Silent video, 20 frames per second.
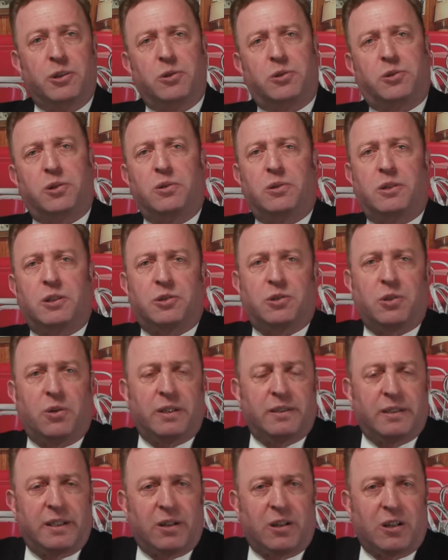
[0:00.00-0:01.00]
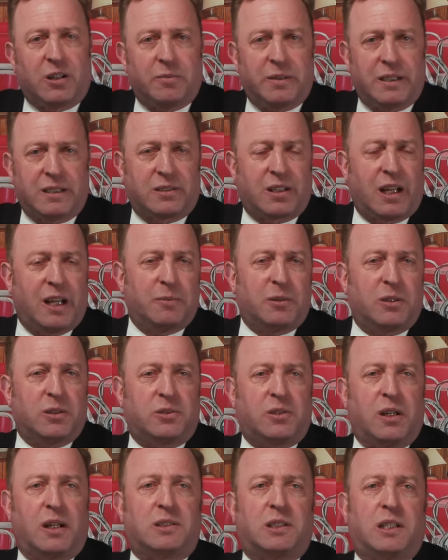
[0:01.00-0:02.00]
You too can join the army at
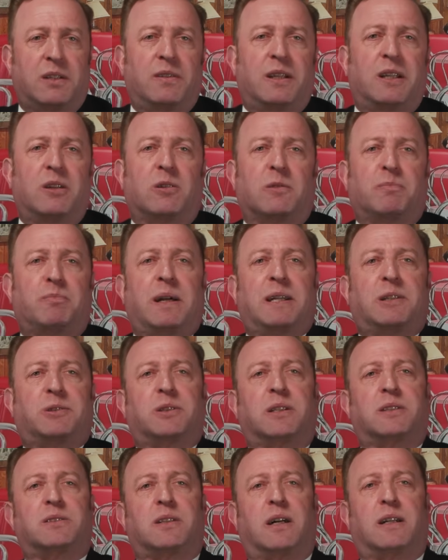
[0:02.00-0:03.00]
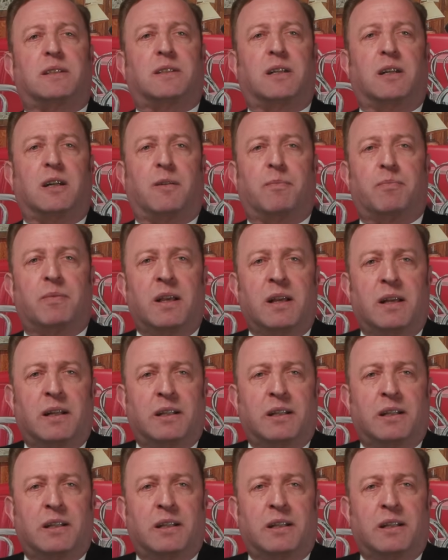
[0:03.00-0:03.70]
timeghost.tv or patreon.com.